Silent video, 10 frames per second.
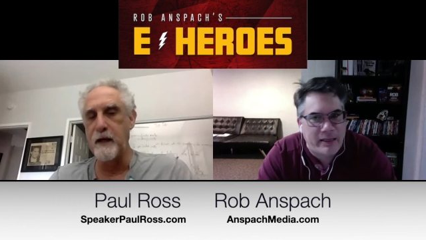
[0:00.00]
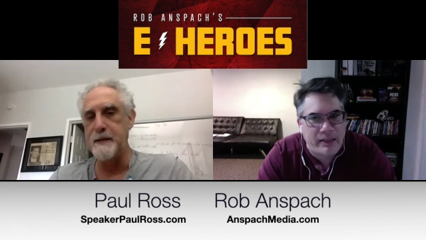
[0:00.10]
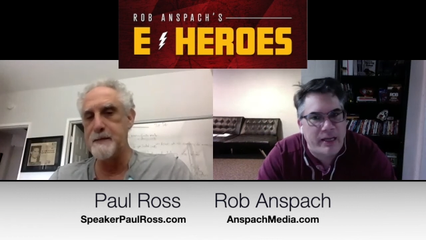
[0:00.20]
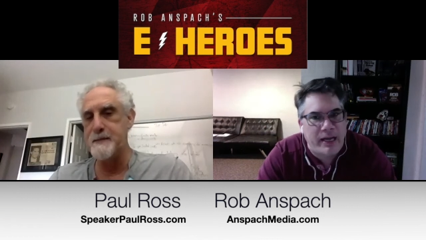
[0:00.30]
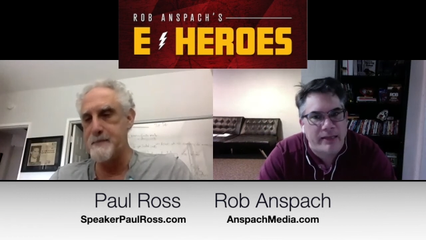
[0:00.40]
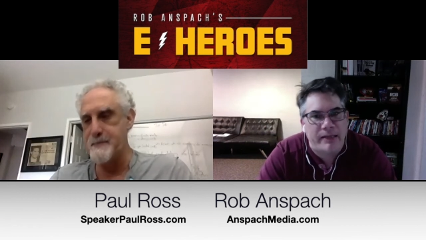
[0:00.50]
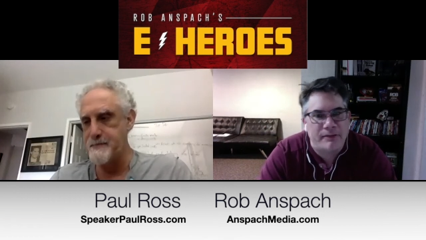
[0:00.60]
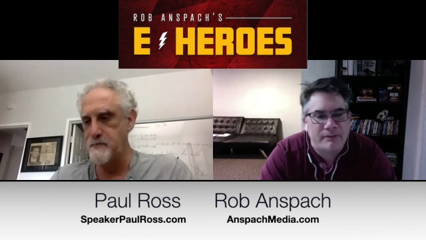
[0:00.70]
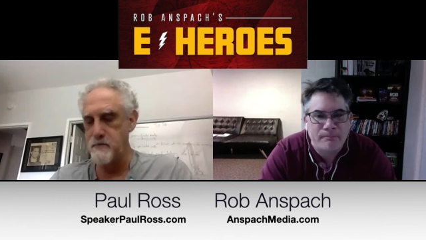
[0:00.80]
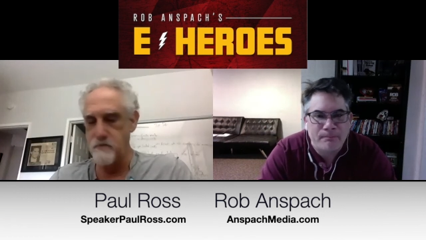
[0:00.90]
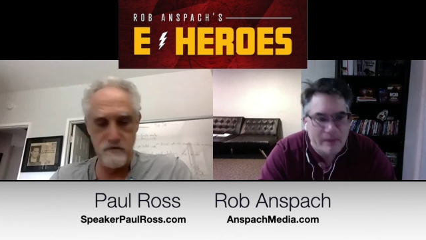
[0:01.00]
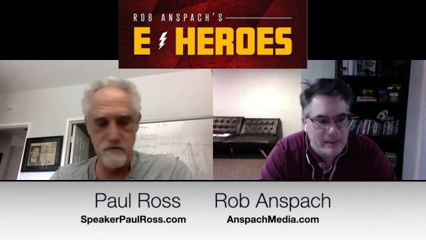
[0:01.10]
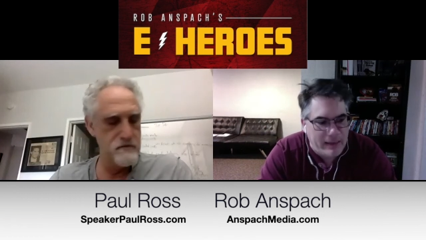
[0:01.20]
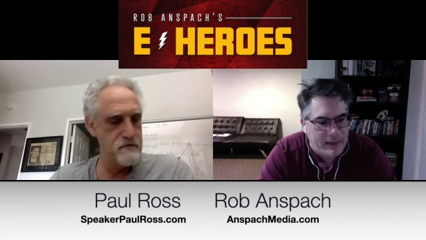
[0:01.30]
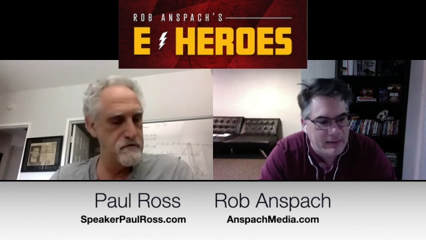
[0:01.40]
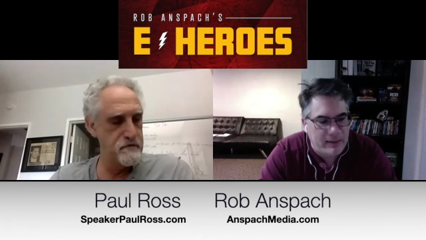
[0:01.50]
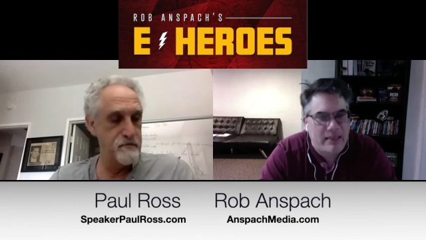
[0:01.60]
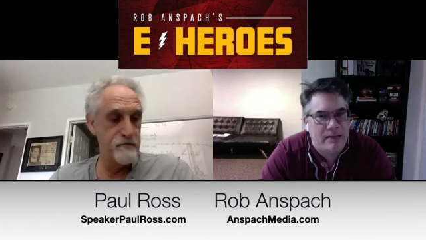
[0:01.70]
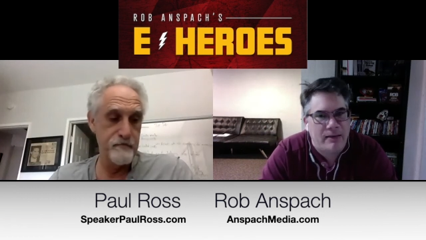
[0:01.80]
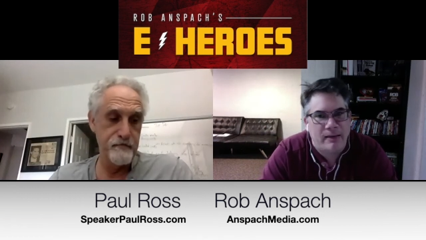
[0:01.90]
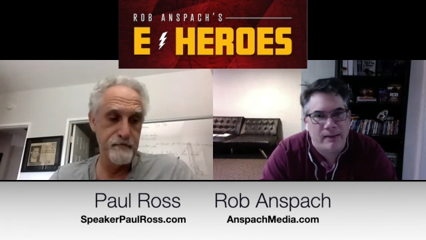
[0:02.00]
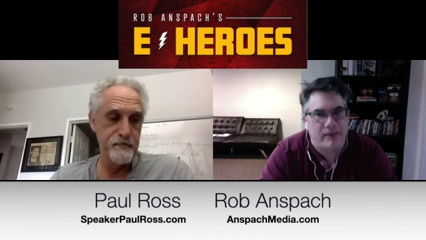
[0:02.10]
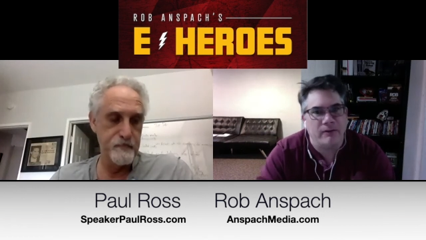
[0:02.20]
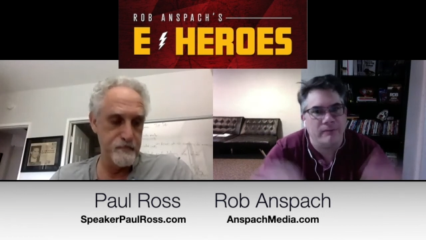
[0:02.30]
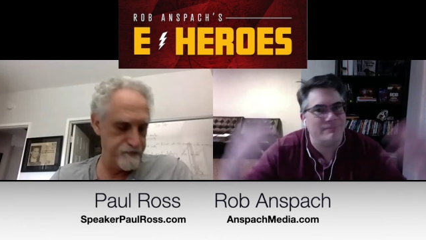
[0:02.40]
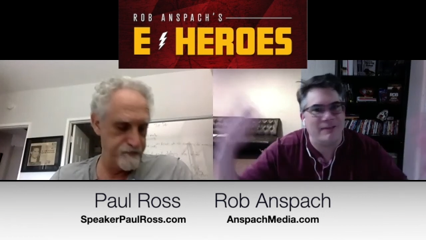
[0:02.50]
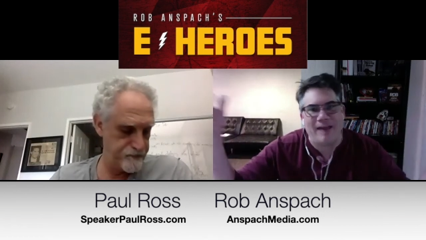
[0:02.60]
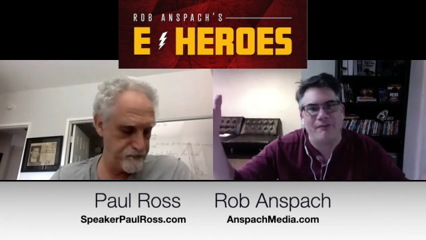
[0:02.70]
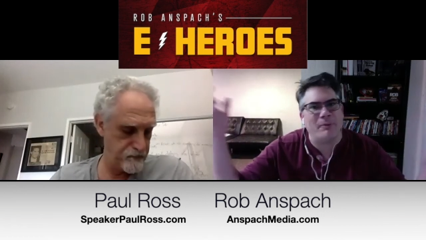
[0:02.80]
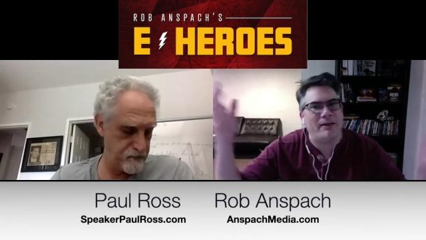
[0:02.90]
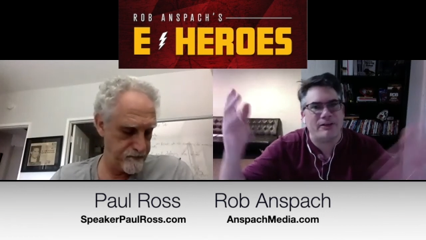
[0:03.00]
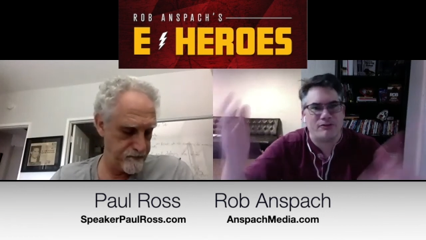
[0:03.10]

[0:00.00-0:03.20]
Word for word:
Speaker 1: in the '90s, and I think he you know everybody just